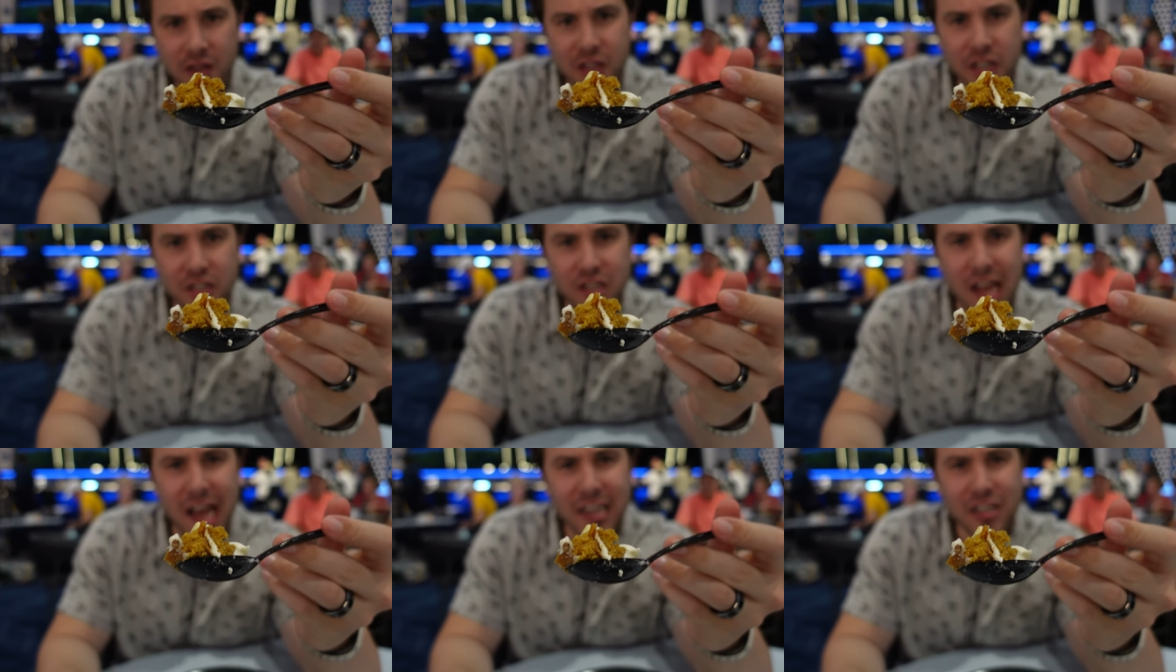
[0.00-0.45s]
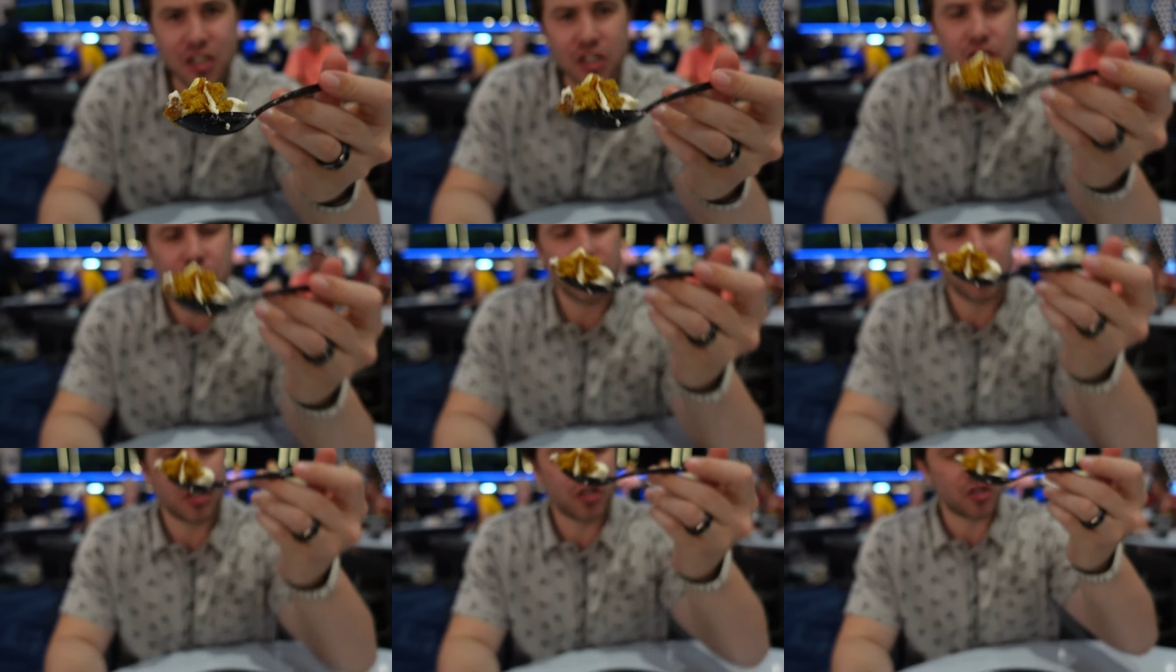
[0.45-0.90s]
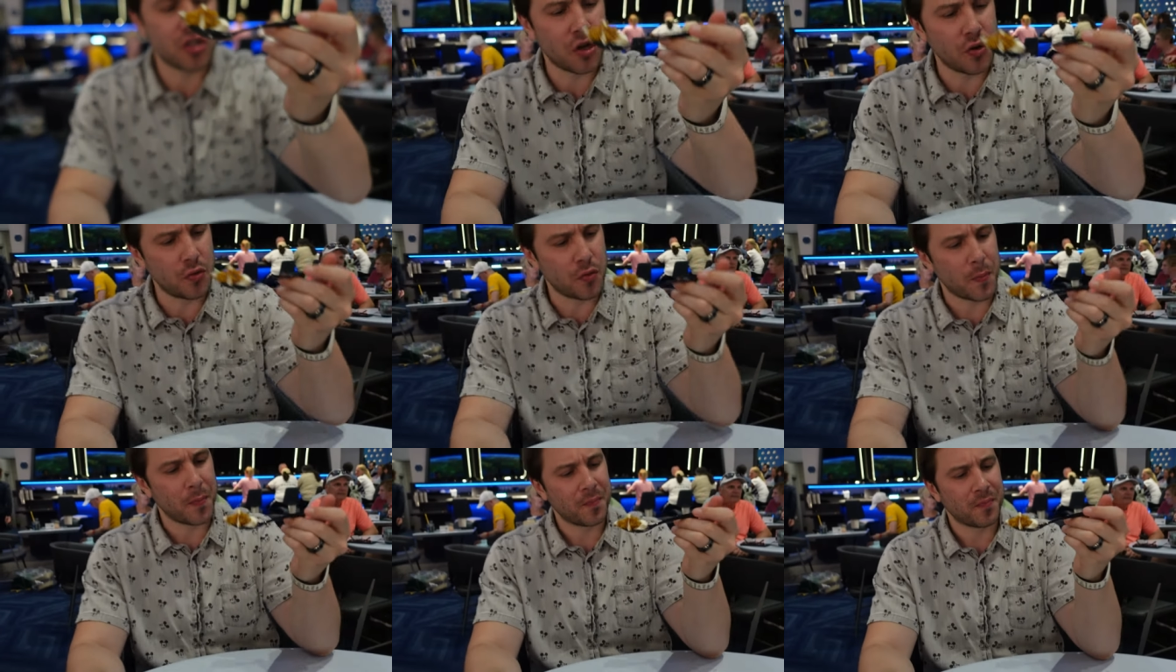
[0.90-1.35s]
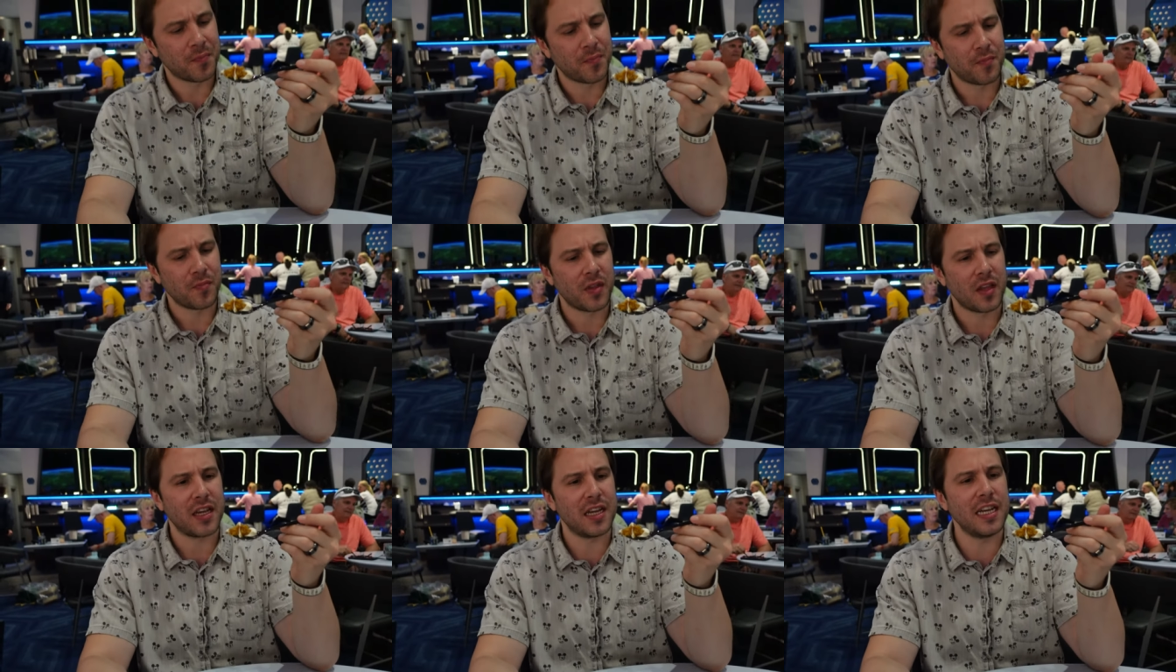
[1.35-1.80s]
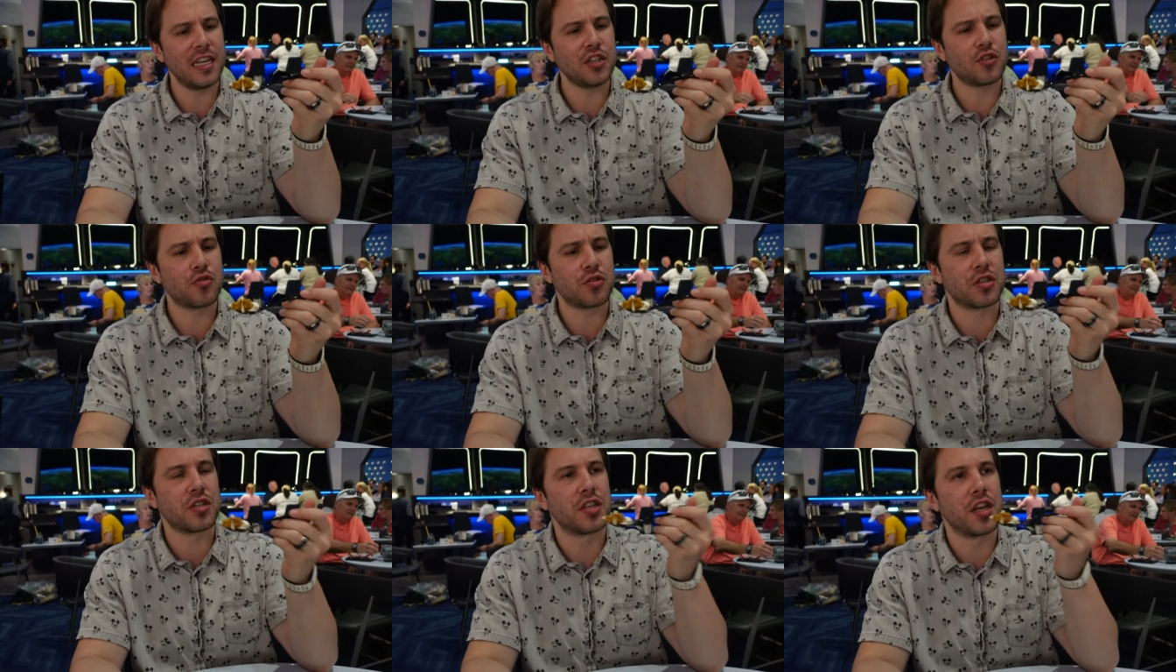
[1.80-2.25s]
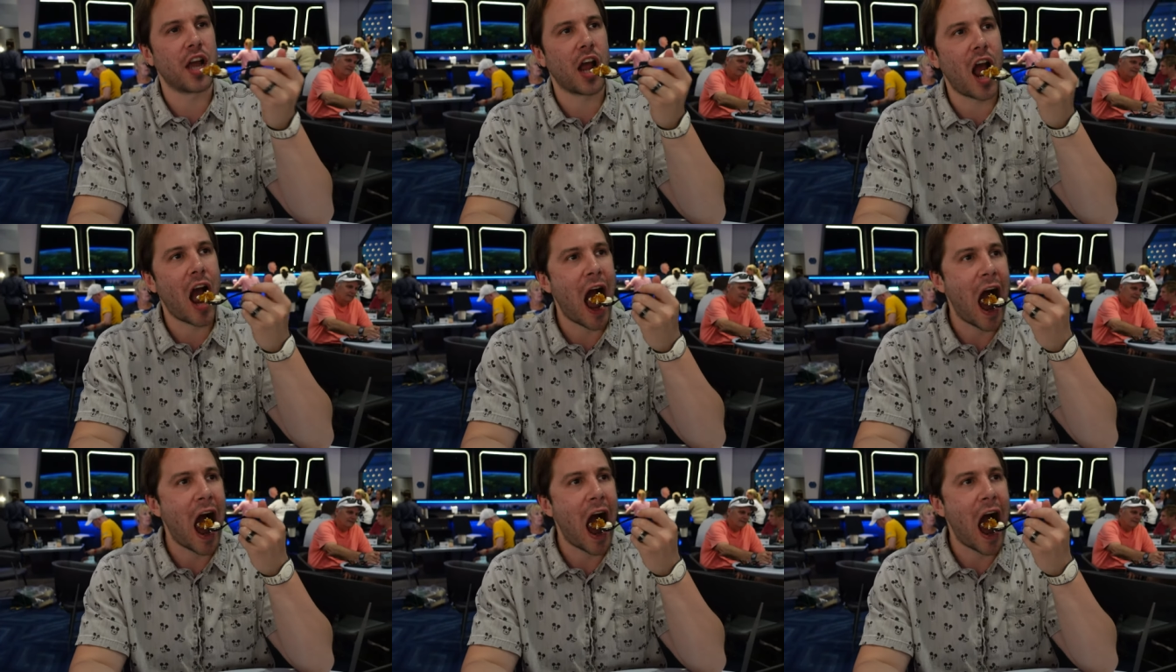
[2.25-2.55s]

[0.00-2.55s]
the texture is so interesting.